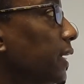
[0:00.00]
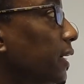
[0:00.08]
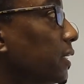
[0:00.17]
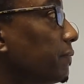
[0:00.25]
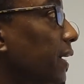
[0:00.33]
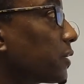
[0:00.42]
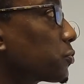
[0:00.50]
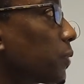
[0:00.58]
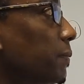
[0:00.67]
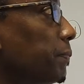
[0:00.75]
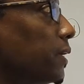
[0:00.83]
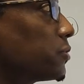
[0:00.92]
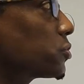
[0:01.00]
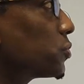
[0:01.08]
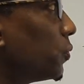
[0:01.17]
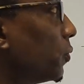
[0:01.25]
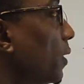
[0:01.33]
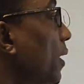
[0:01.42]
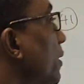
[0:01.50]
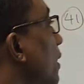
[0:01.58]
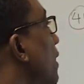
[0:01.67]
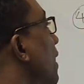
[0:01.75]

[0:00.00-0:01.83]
negative x squared plus 2, the